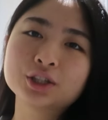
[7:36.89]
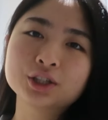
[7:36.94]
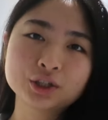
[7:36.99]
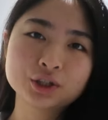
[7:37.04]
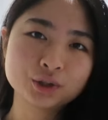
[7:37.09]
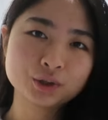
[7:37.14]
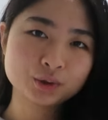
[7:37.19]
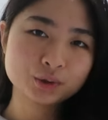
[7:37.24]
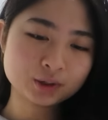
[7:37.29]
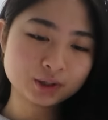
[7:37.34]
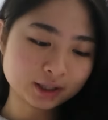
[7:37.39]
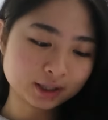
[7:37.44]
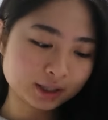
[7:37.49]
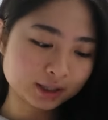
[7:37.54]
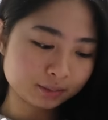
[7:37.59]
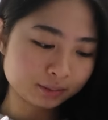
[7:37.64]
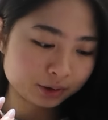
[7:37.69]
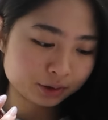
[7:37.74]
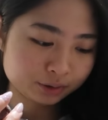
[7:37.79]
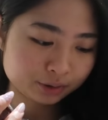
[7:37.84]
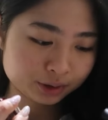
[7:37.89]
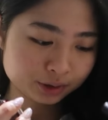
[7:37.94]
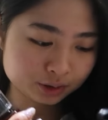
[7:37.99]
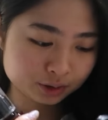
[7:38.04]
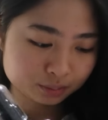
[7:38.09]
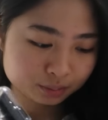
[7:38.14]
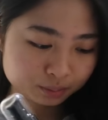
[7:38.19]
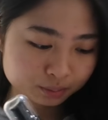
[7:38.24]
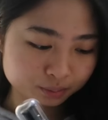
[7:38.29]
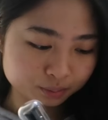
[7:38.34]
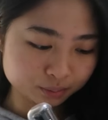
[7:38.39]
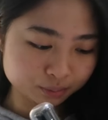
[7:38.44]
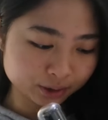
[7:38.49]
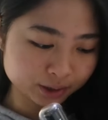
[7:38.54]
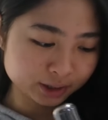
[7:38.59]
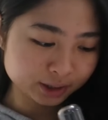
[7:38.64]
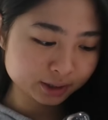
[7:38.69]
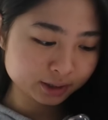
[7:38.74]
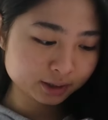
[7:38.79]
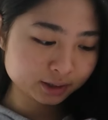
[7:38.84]
So I am going to
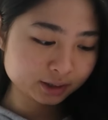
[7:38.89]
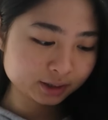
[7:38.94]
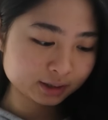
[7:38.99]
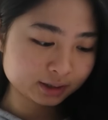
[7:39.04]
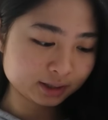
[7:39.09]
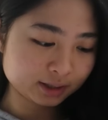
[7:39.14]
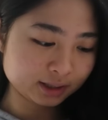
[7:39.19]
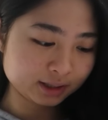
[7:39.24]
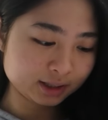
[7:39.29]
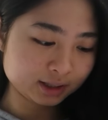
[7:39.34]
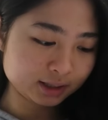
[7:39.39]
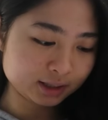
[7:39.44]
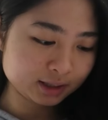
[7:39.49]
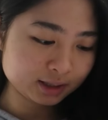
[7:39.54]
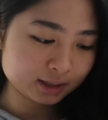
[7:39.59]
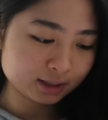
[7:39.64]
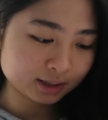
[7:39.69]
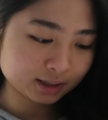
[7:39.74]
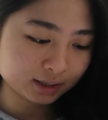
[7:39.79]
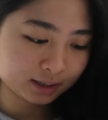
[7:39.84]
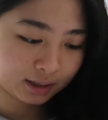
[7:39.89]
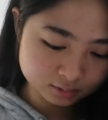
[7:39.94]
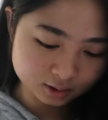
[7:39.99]
bring these.